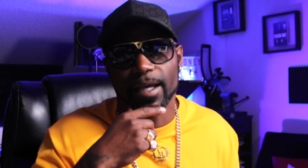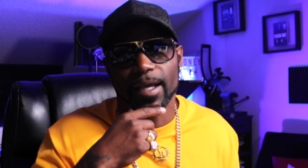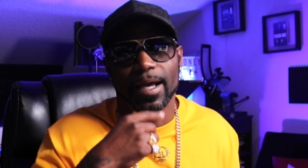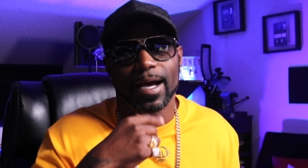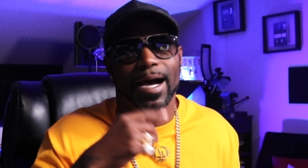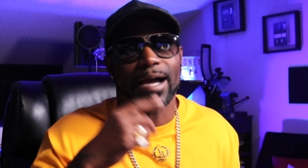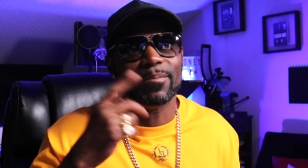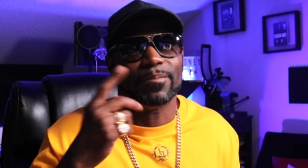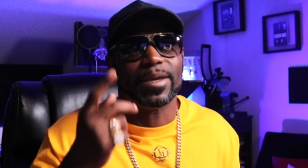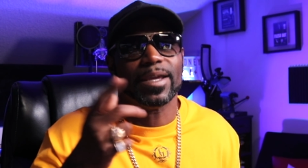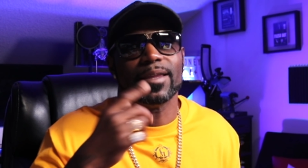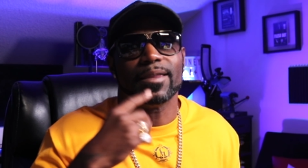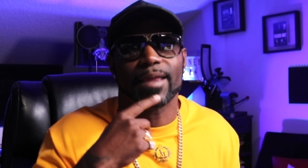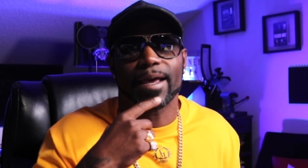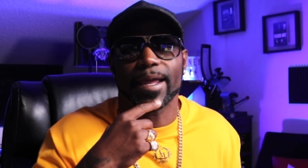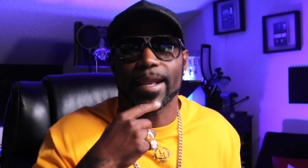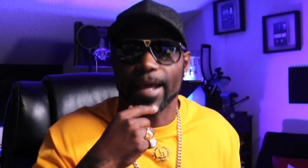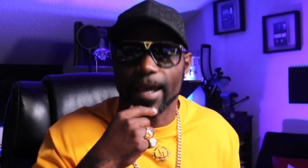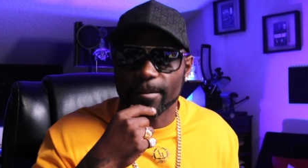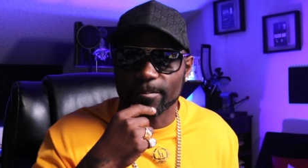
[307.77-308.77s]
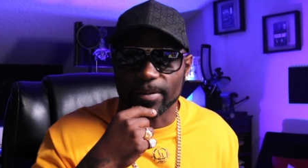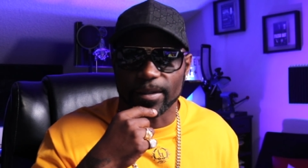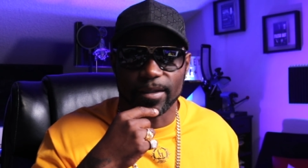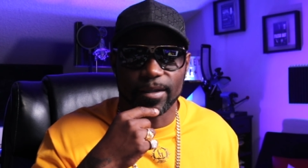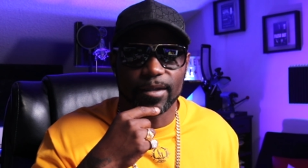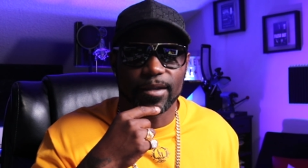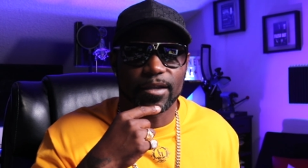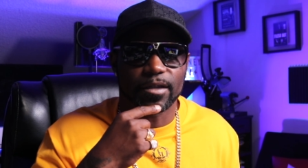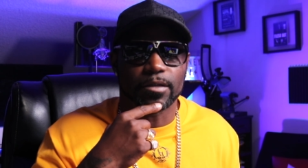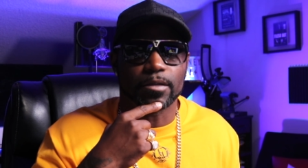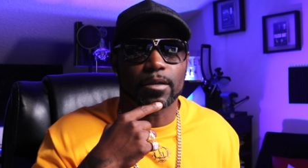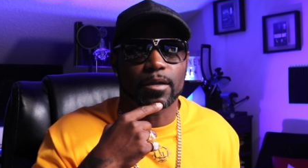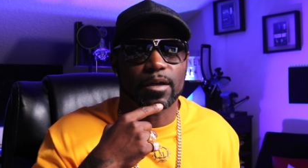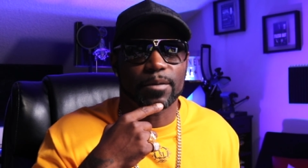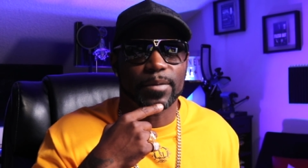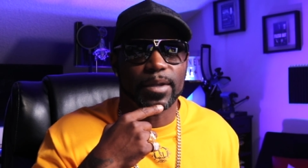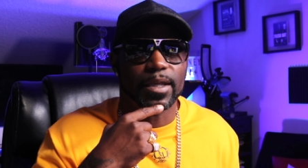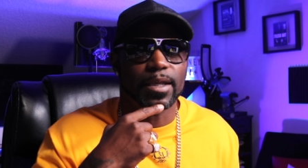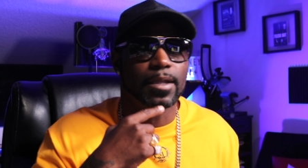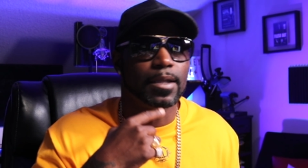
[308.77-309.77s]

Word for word: I made that happen. You know what I mean?